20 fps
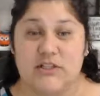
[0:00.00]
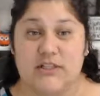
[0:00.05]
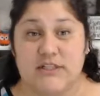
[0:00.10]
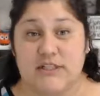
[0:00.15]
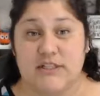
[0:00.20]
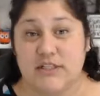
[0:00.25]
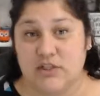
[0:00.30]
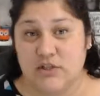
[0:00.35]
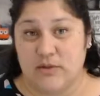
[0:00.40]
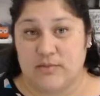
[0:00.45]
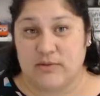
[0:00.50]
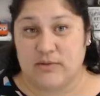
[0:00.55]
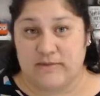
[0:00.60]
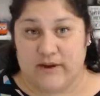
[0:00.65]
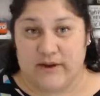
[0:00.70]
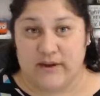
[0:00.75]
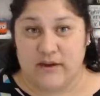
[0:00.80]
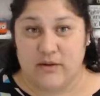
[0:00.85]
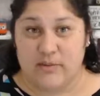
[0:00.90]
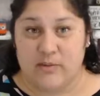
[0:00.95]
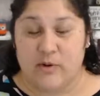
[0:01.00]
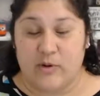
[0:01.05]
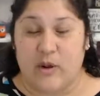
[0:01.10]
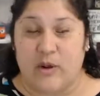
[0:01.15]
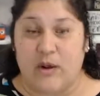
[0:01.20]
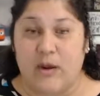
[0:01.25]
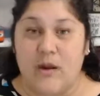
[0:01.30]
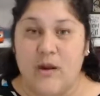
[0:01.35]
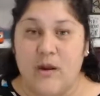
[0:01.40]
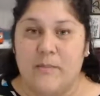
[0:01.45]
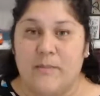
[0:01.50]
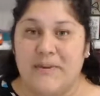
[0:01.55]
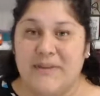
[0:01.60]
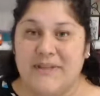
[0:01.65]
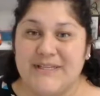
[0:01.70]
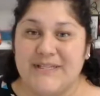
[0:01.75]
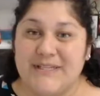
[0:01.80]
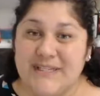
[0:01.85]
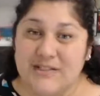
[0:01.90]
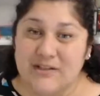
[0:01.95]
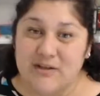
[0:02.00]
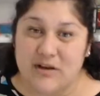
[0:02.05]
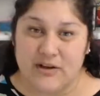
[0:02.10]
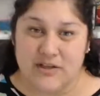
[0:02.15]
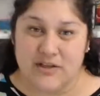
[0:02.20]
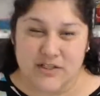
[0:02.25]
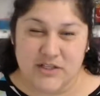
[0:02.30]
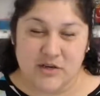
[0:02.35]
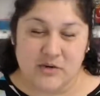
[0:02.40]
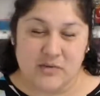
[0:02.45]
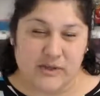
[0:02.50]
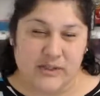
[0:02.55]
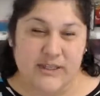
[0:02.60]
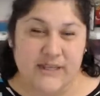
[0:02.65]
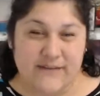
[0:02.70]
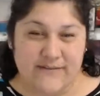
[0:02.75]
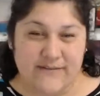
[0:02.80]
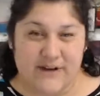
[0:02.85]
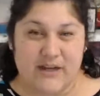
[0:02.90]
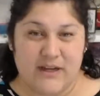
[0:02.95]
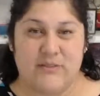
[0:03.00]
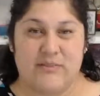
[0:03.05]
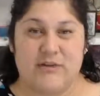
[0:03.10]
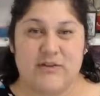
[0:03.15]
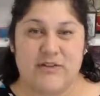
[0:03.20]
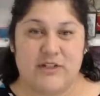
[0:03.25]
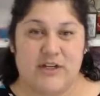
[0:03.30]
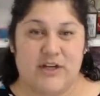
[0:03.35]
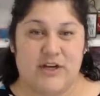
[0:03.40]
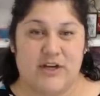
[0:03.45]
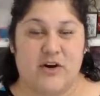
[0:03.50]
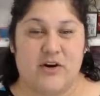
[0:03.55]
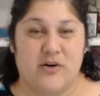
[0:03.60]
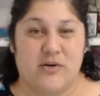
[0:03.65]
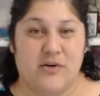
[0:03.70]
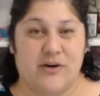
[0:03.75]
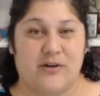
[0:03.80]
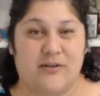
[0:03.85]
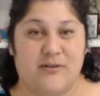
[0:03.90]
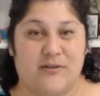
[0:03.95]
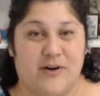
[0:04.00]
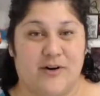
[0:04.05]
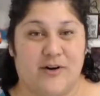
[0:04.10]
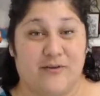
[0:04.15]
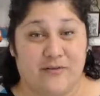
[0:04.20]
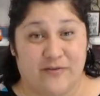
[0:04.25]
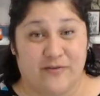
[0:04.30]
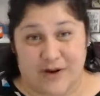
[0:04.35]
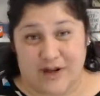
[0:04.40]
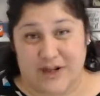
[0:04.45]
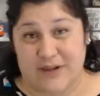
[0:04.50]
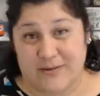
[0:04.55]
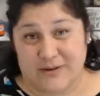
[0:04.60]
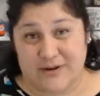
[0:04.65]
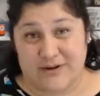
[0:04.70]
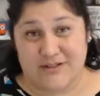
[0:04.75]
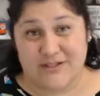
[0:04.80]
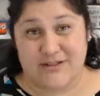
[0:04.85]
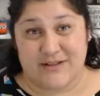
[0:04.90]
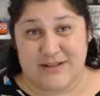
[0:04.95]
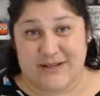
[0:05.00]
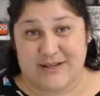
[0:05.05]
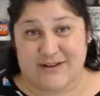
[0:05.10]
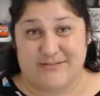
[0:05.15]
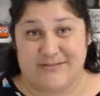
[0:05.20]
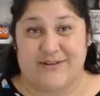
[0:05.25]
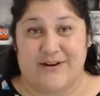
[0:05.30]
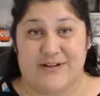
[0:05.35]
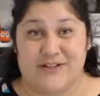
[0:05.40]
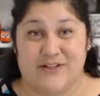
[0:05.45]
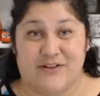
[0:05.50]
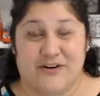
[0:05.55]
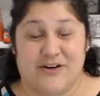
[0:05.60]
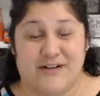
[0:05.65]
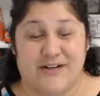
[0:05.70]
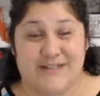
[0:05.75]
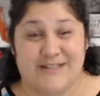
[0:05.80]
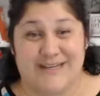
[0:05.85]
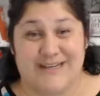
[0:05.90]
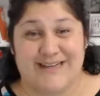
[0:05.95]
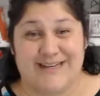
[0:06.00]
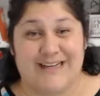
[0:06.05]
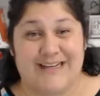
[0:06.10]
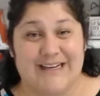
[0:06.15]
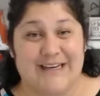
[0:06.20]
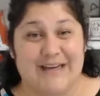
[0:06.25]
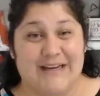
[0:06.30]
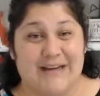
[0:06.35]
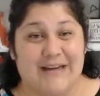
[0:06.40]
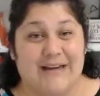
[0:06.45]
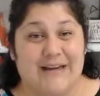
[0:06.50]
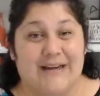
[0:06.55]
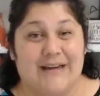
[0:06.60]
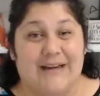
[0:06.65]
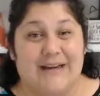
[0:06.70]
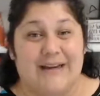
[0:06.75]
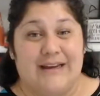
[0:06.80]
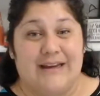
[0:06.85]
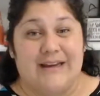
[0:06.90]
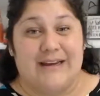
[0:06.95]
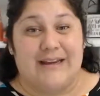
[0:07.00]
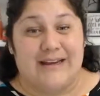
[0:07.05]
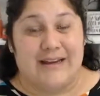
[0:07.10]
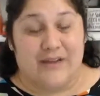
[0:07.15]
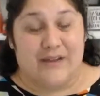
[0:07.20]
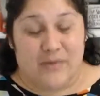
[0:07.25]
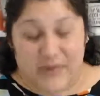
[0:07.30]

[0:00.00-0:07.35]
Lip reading: this is super valuable, but this is also really valuable to know for your followers so they can find your content. Now, the